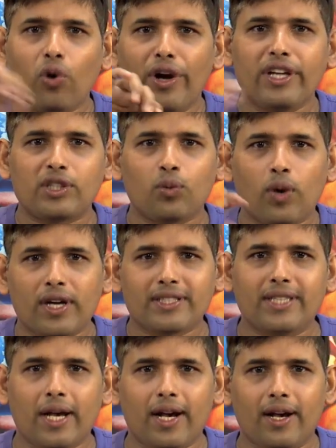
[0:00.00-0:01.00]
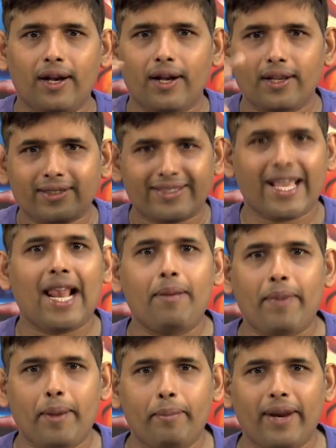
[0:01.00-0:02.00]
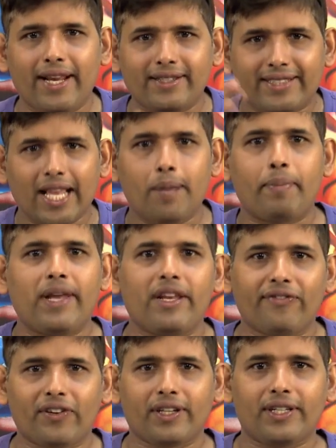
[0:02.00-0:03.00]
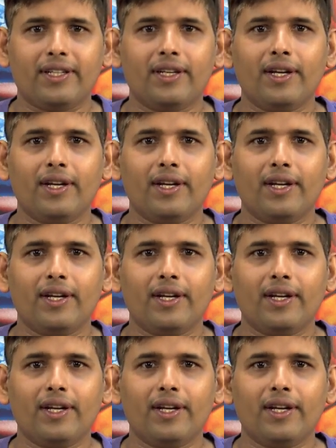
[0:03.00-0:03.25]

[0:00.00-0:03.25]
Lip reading: going towards the cell membrane, cell periphery.